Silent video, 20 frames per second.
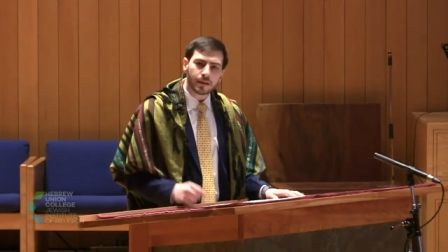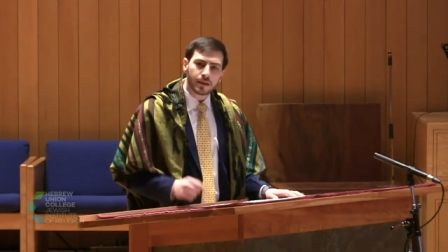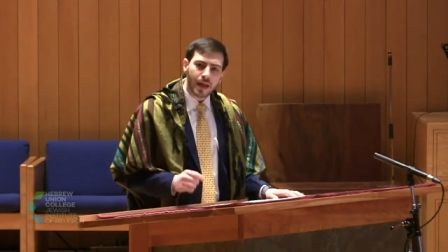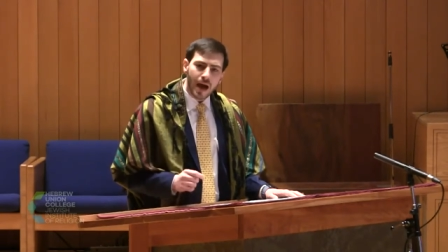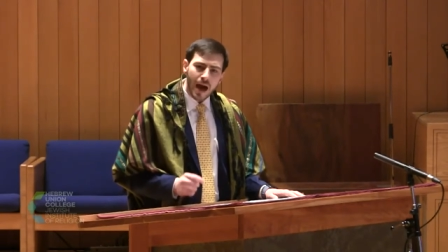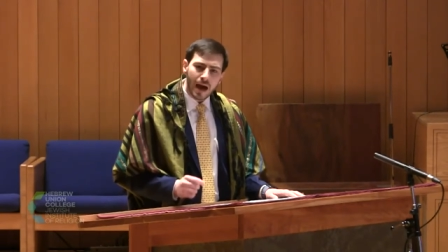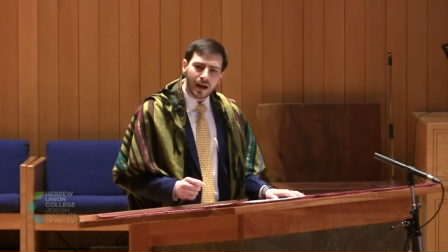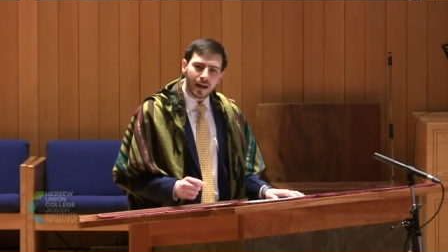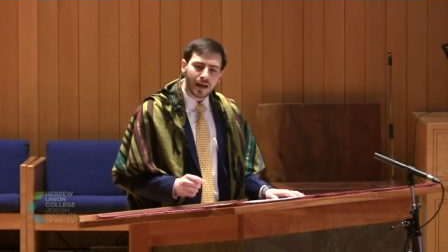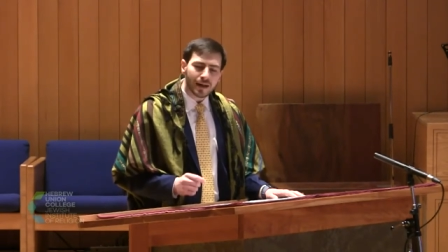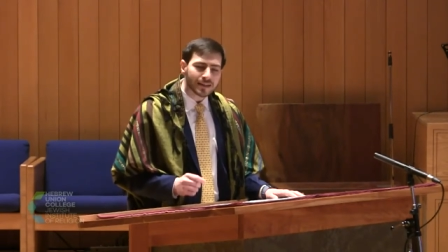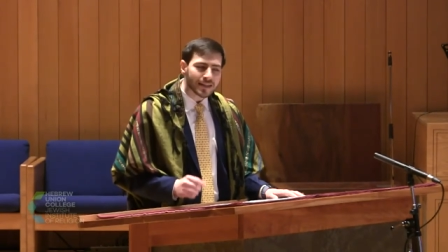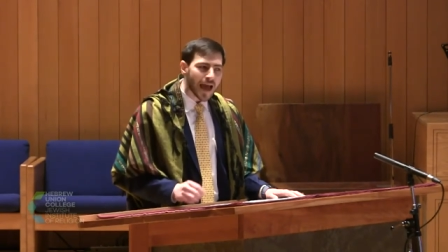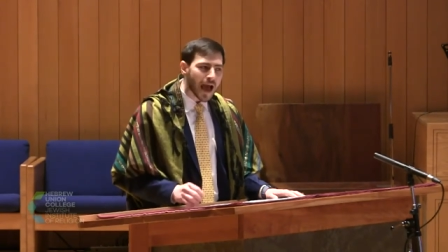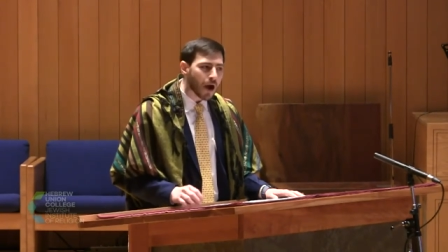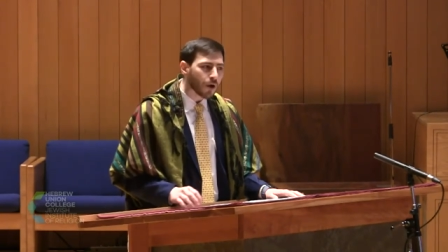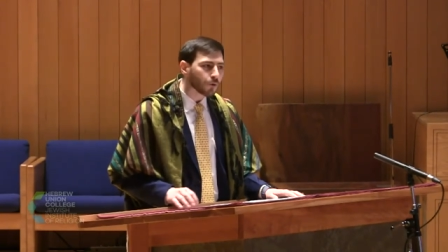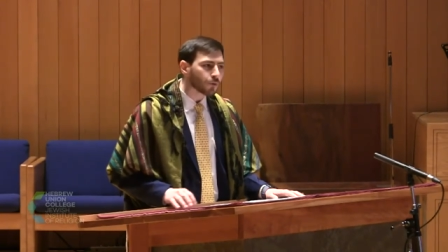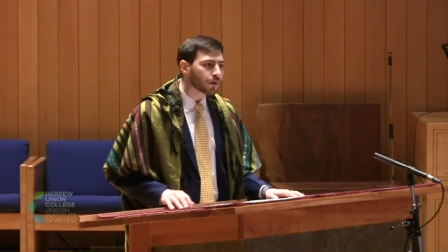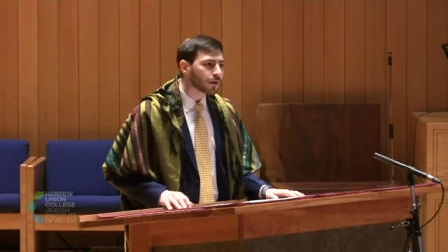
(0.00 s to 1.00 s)
not a
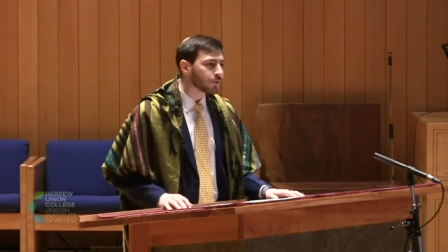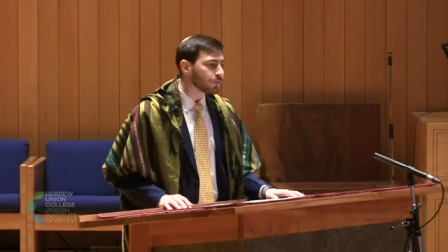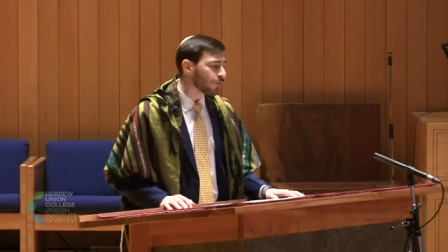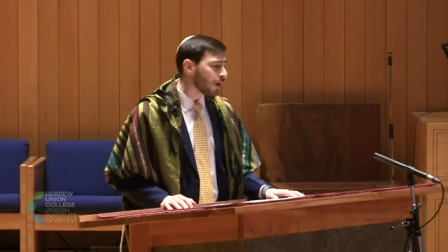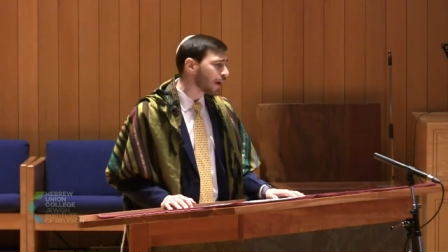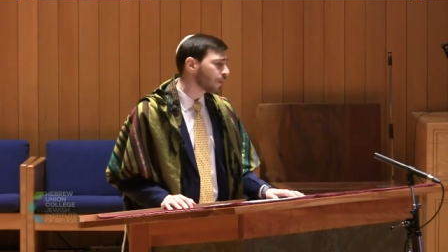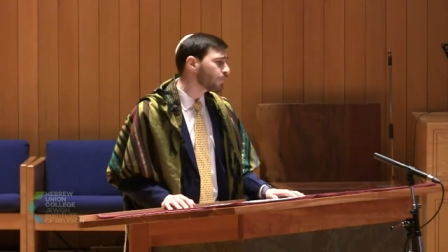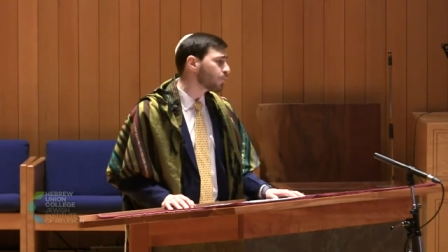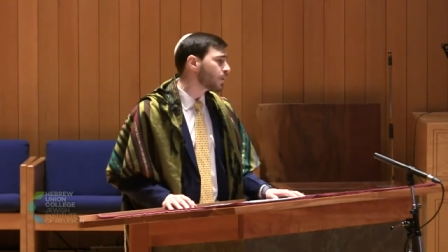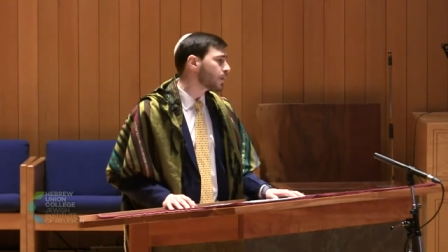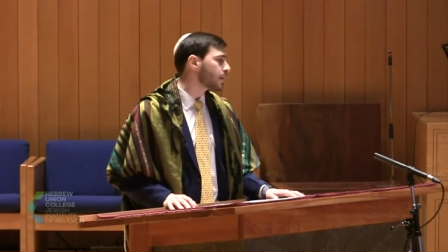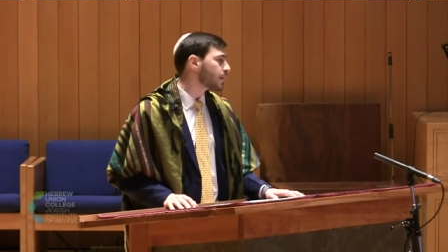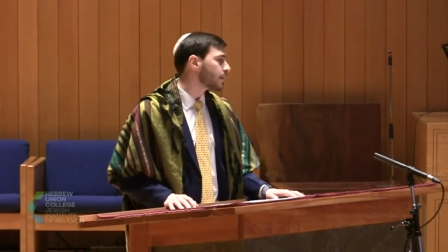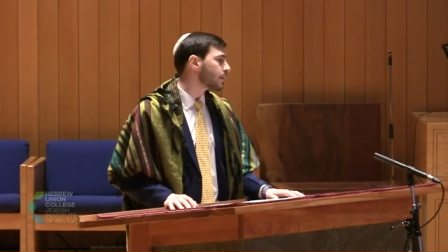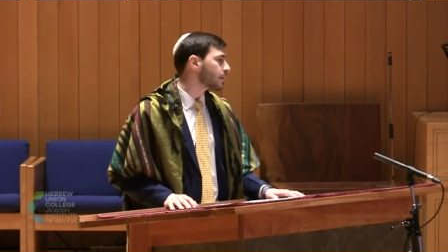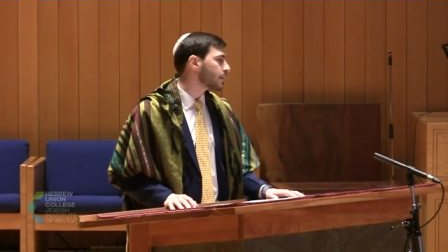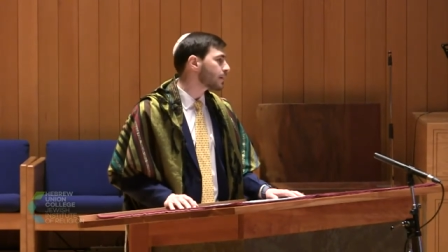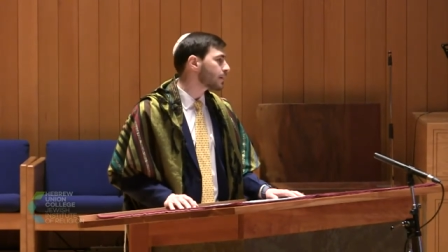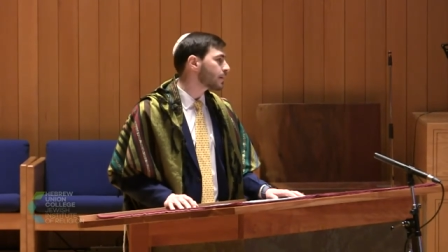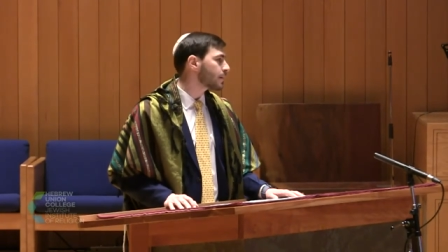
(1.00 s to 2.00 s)
towering redwood,
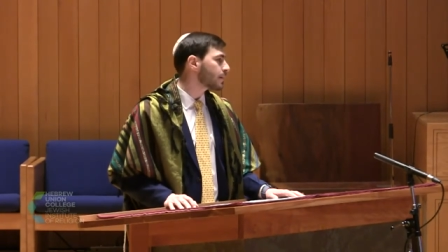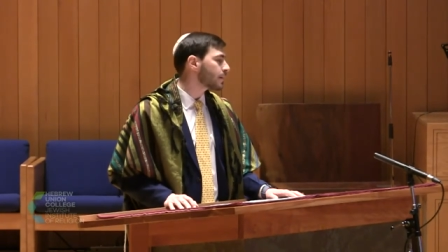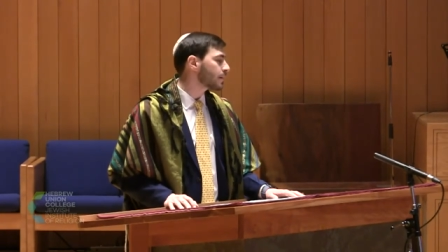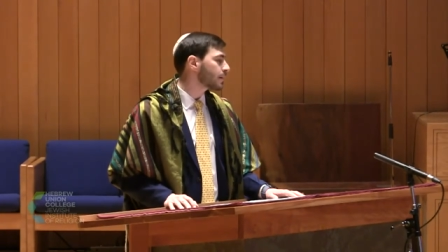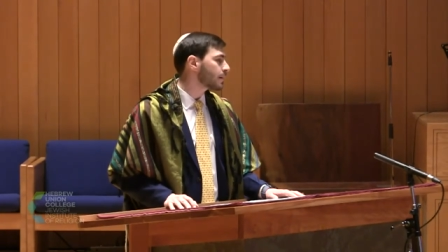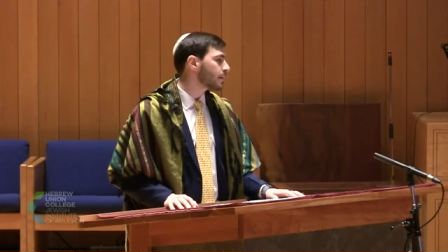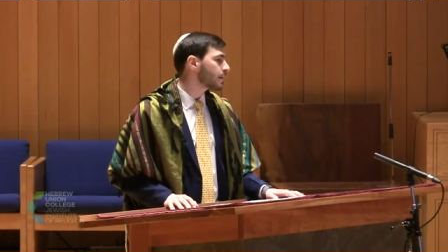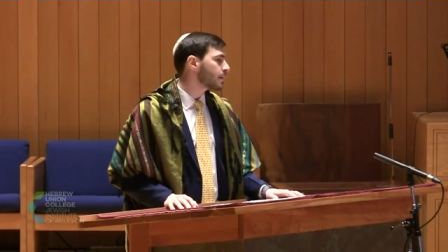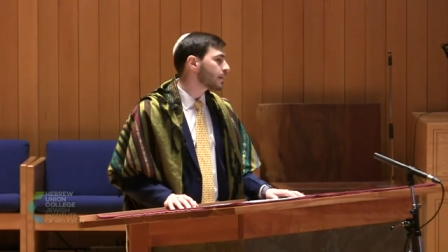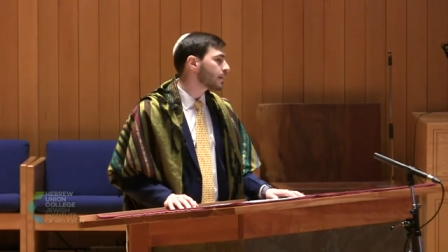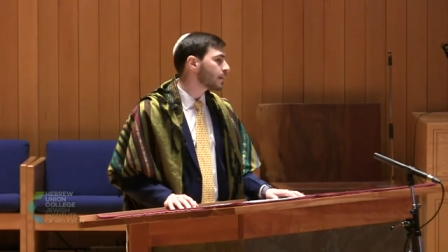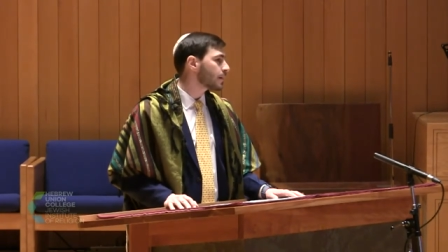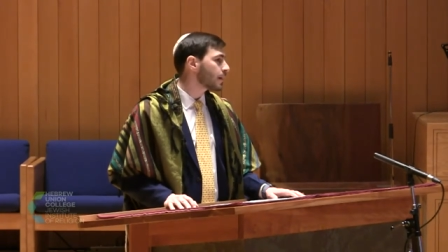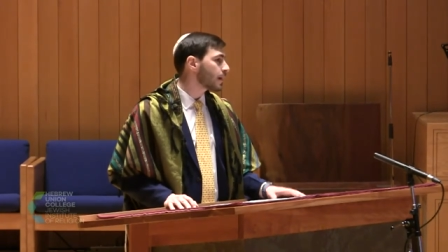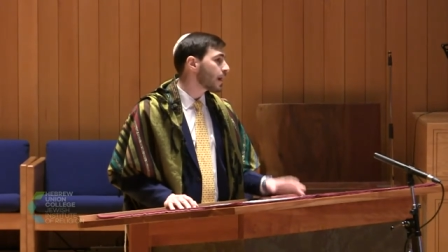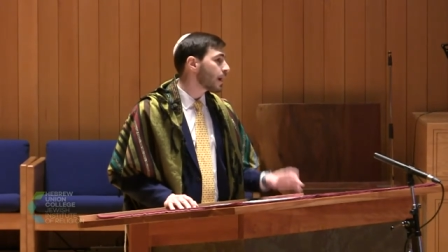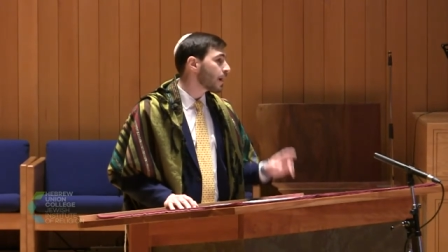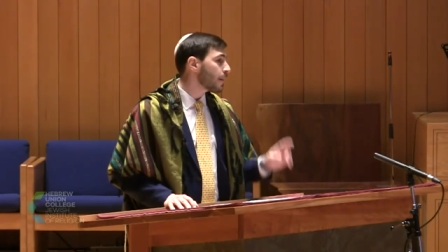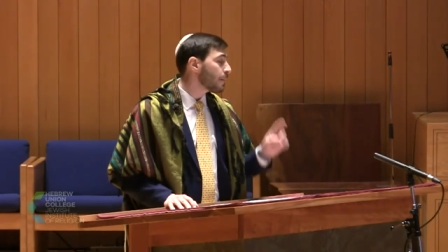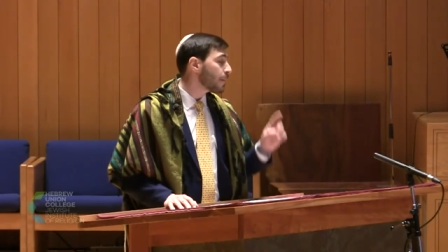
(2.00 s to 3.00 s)

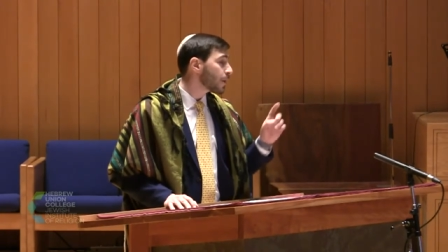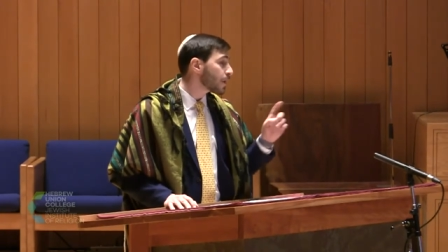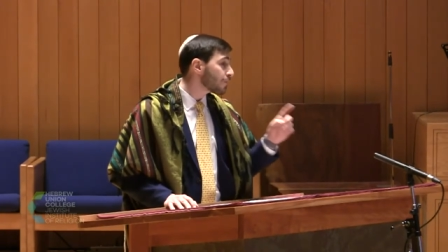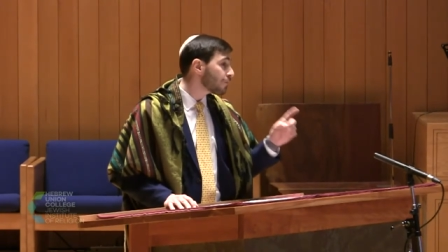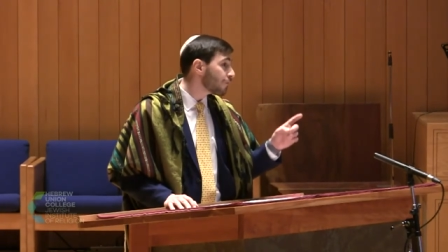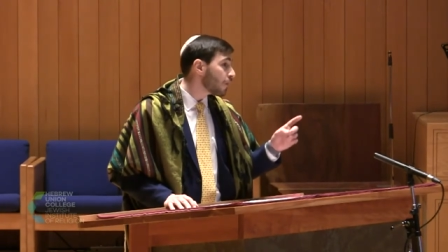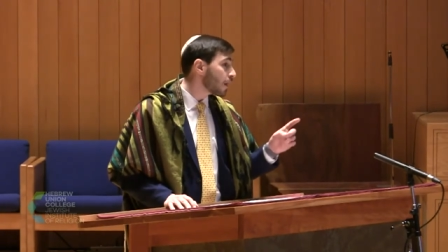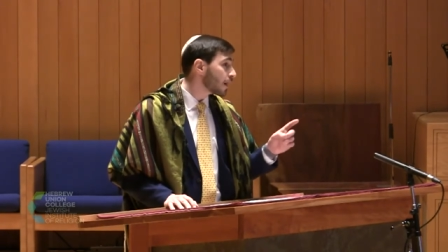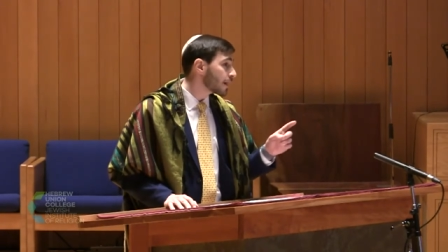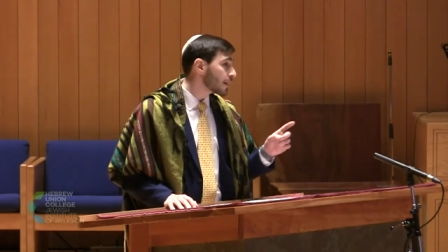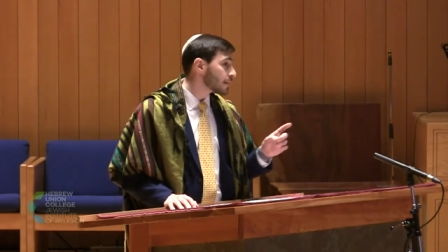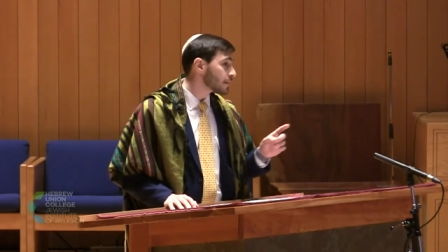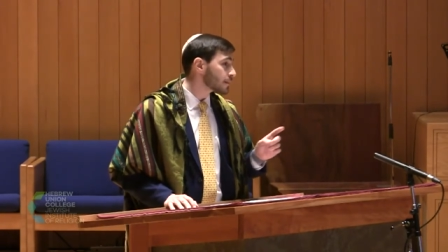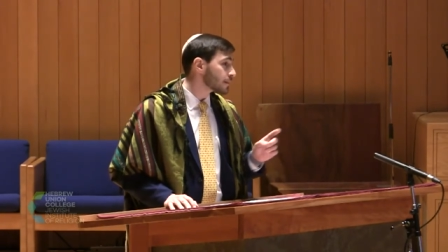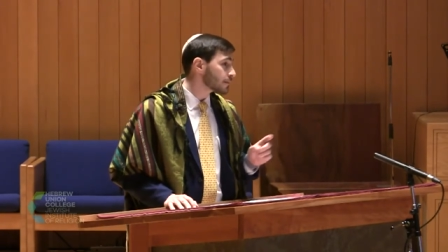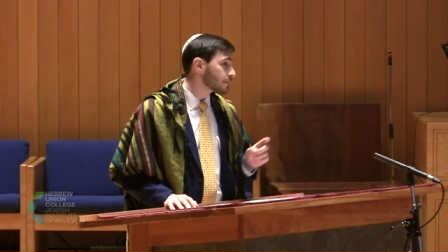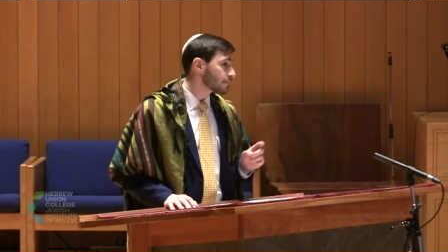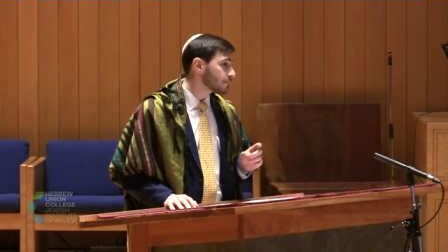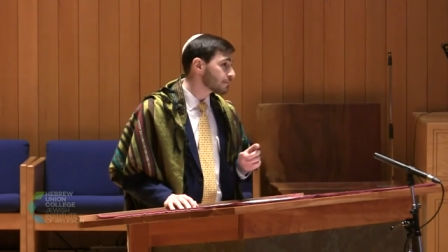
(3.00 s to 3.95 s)
but a fungus.